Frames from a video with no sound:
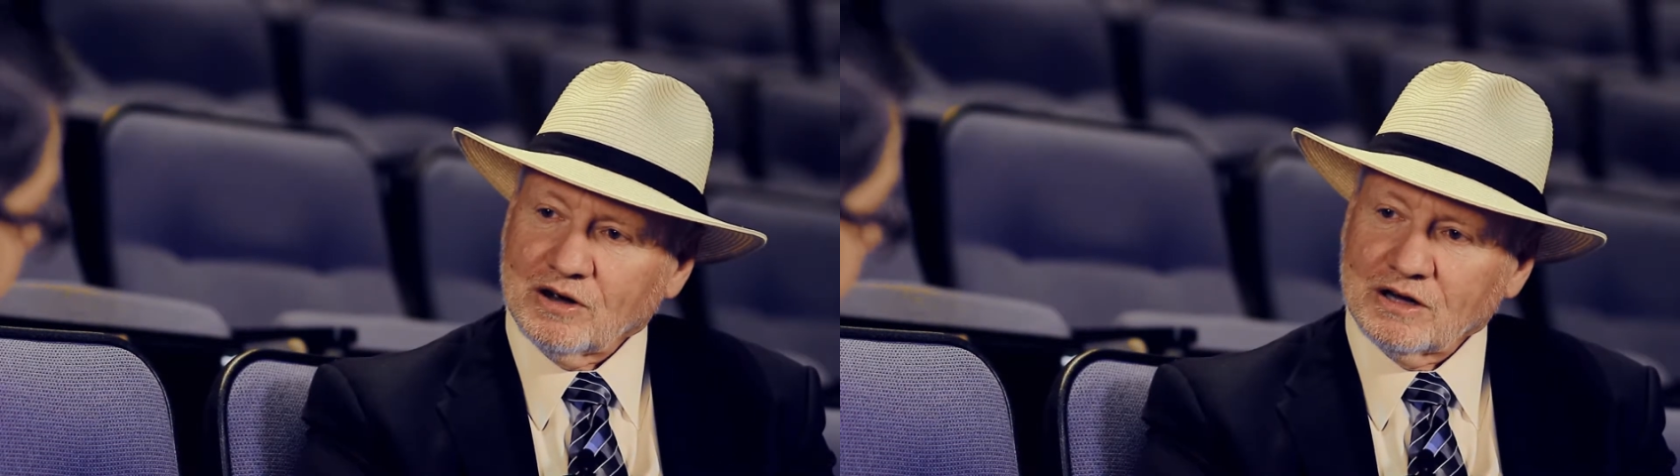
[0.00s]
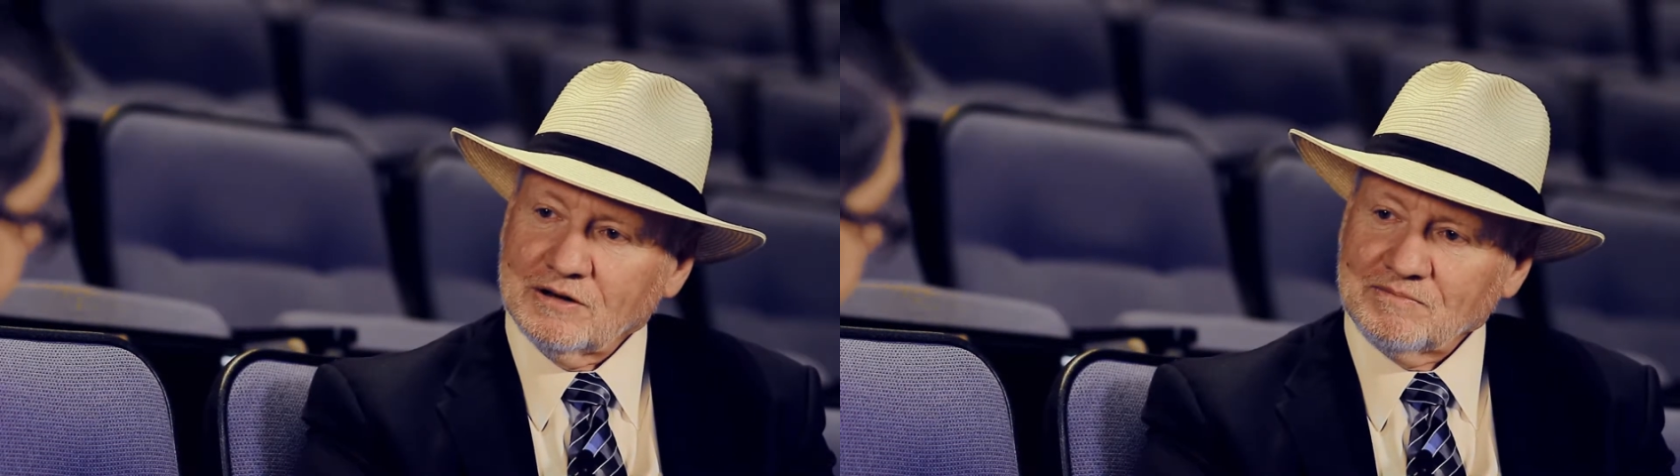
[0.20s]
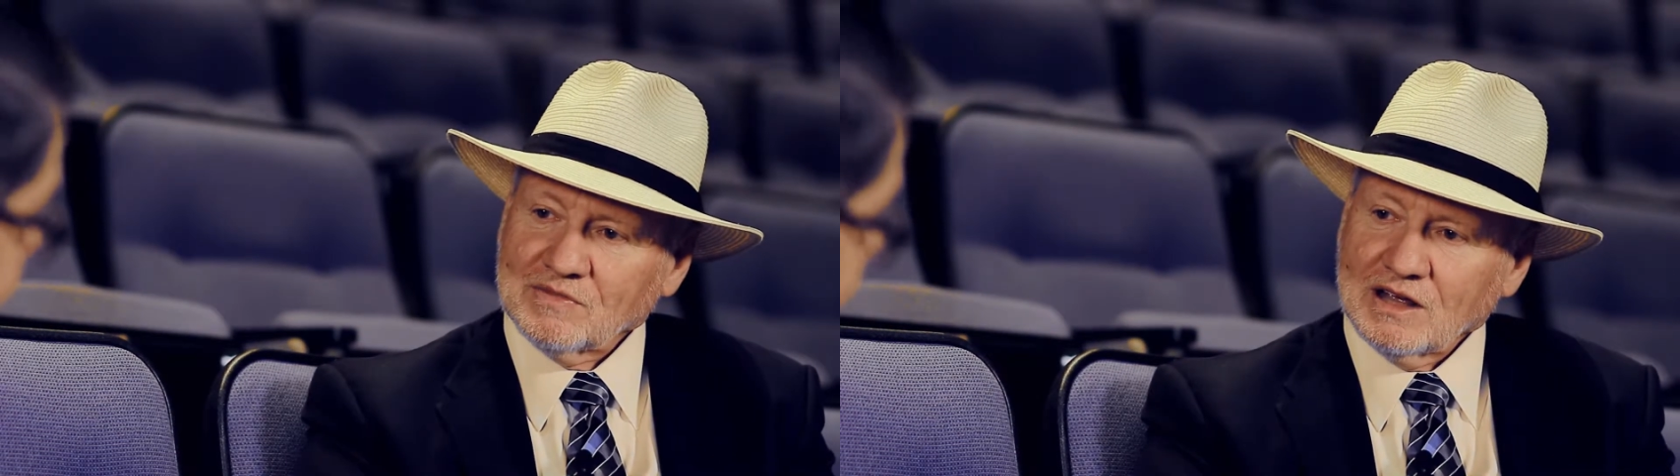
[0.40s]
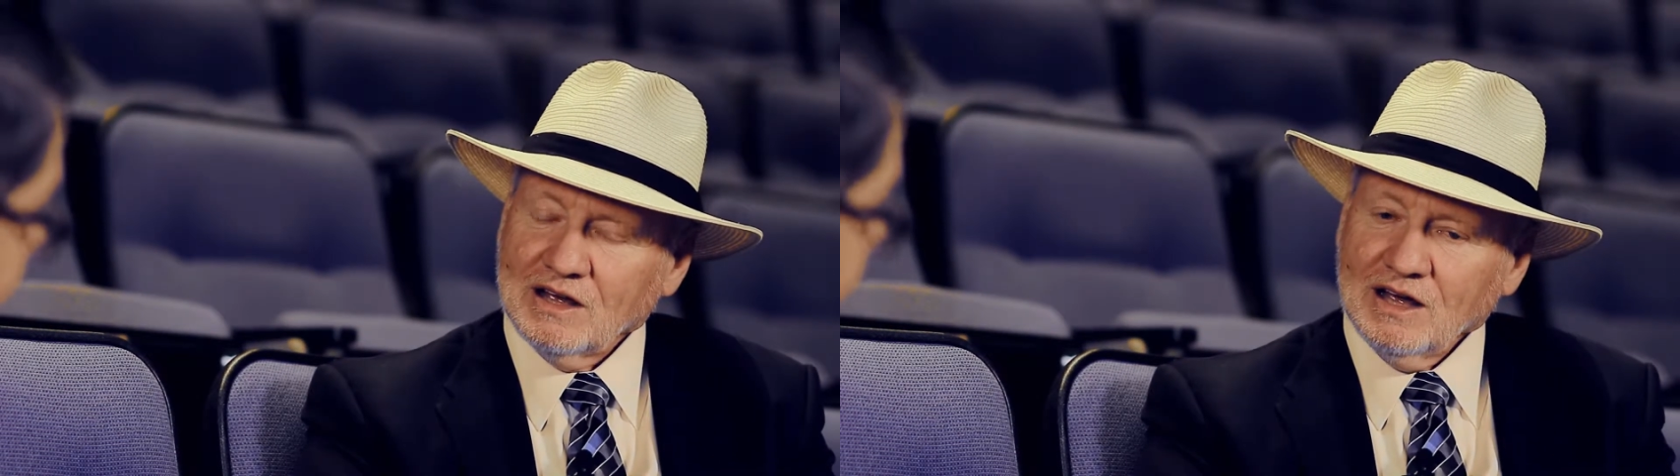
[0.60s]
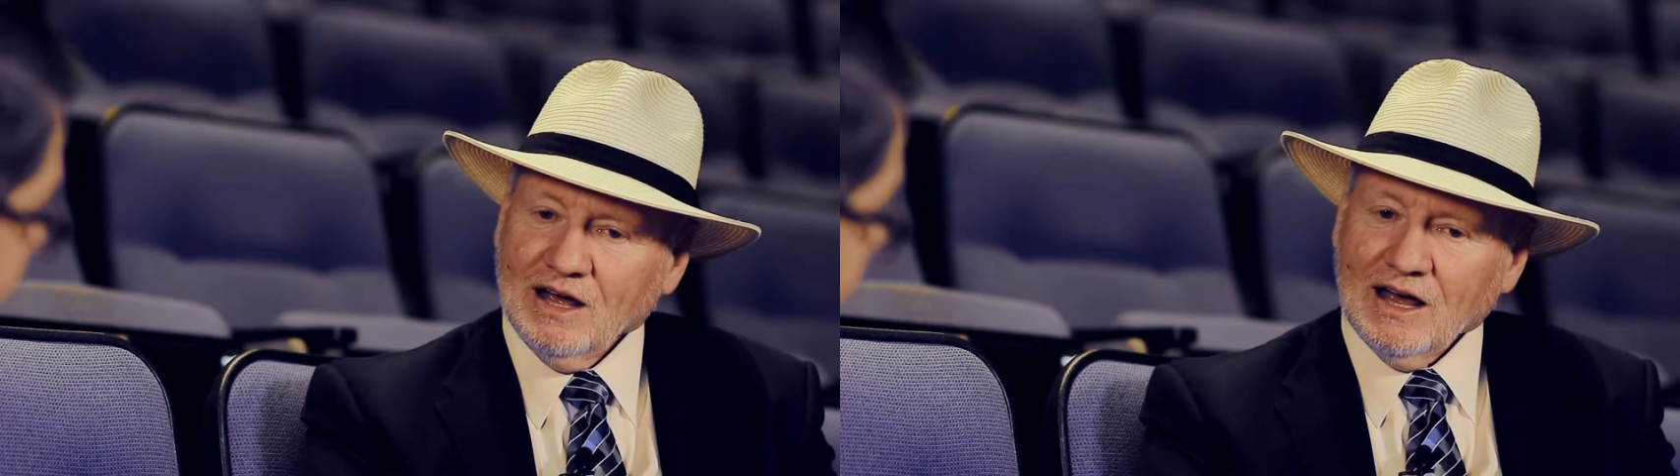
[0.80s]
right.
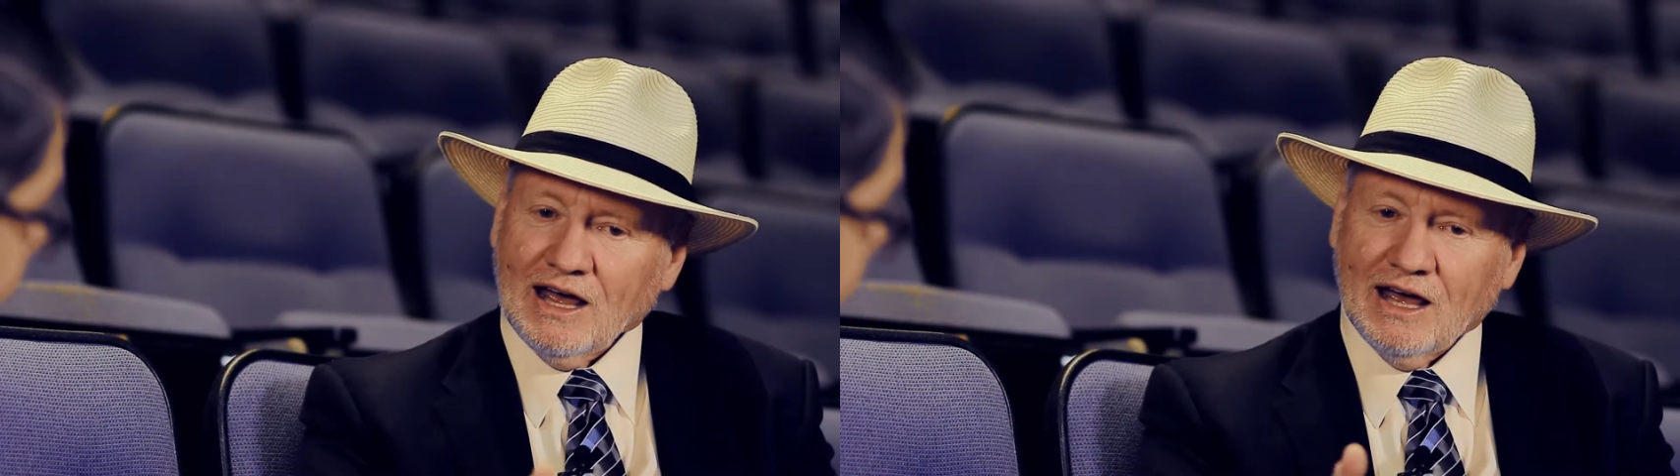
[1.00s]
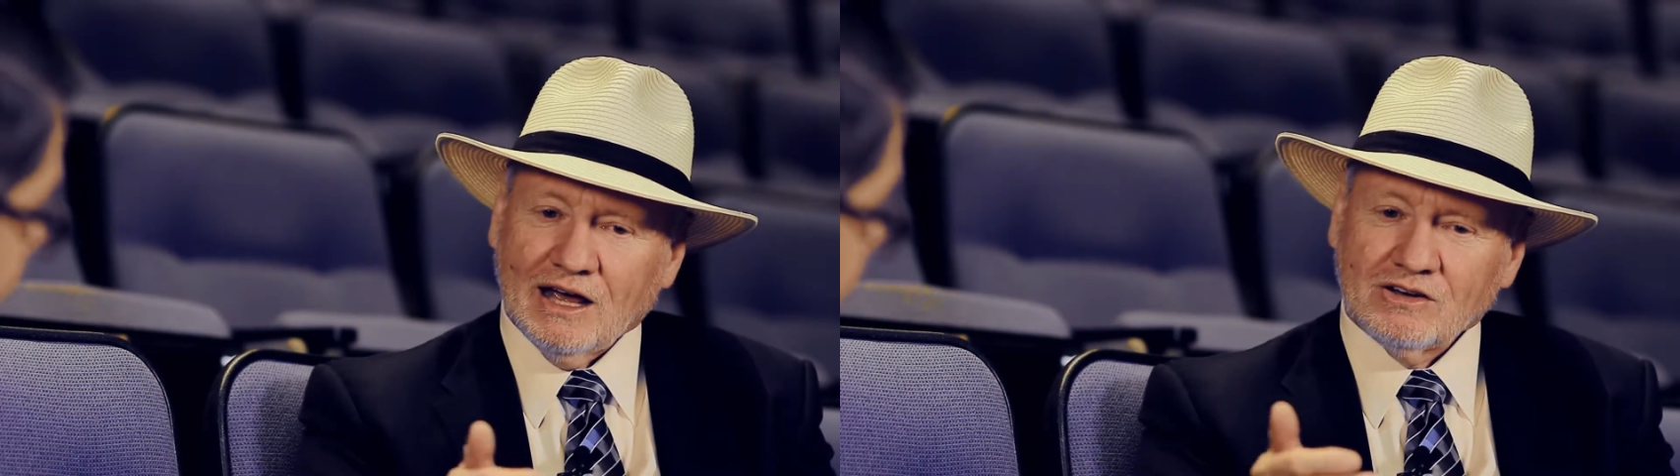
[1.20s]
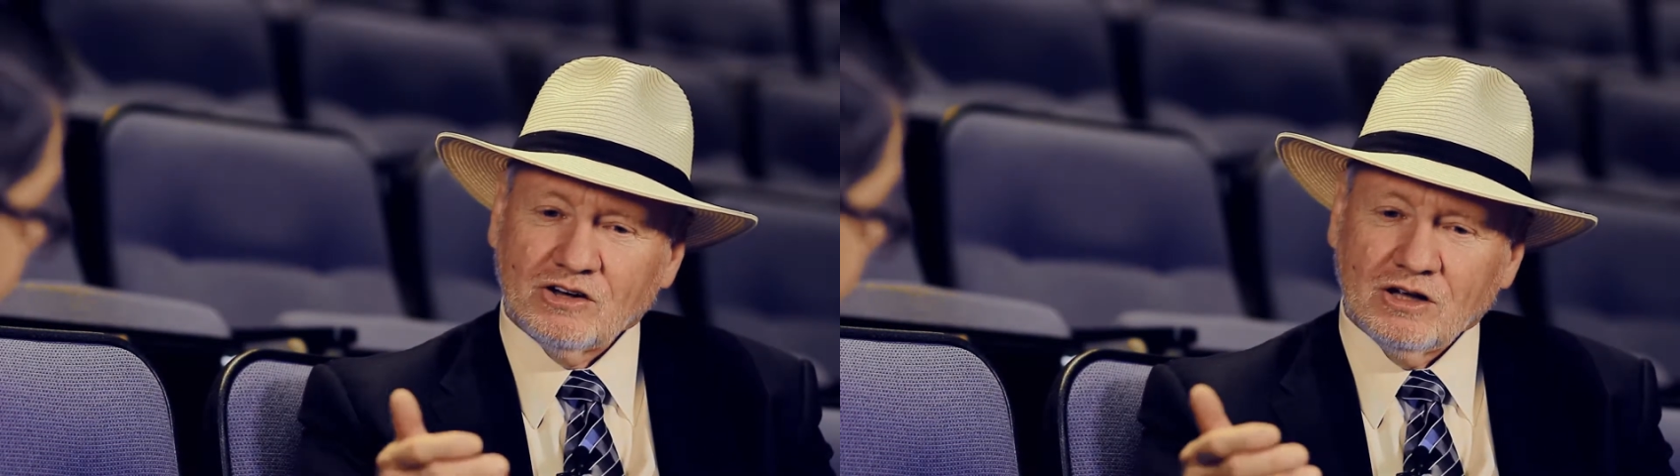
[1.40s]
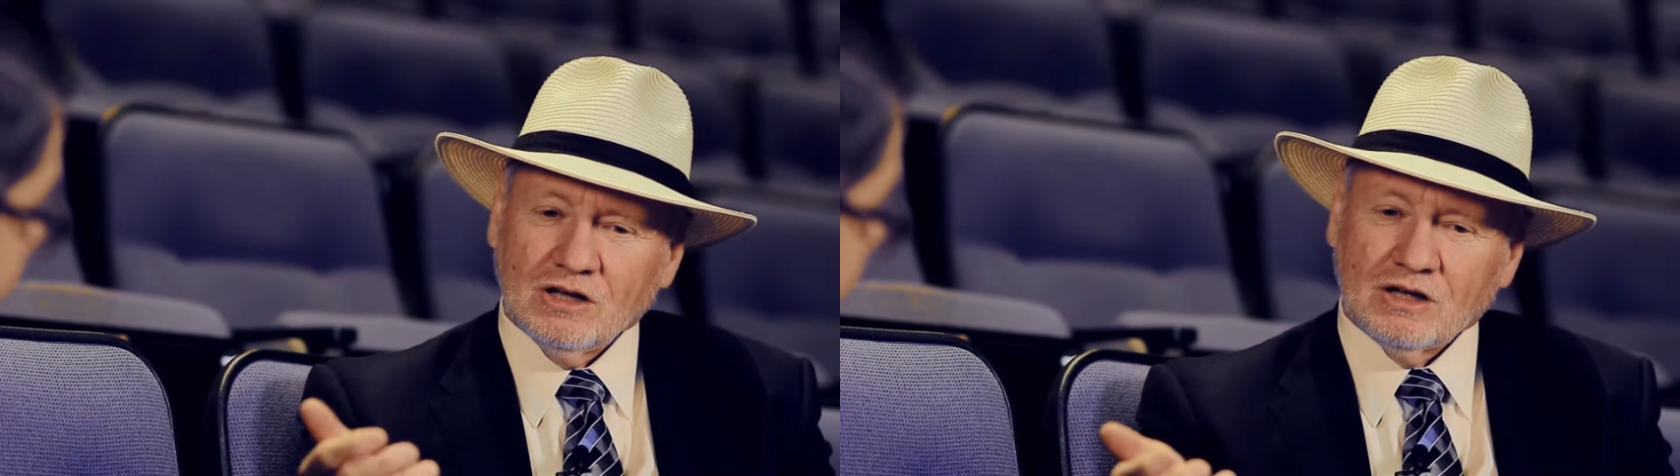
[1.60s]
And